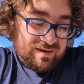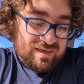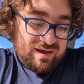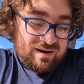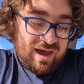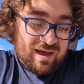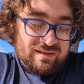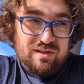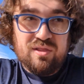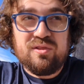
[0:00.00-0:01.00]
that
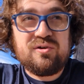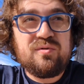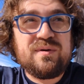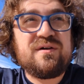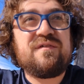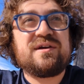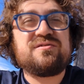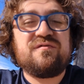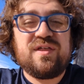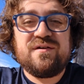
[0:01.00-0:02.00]
adds a little bit of
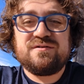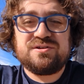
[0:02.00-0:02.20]
extra flavor,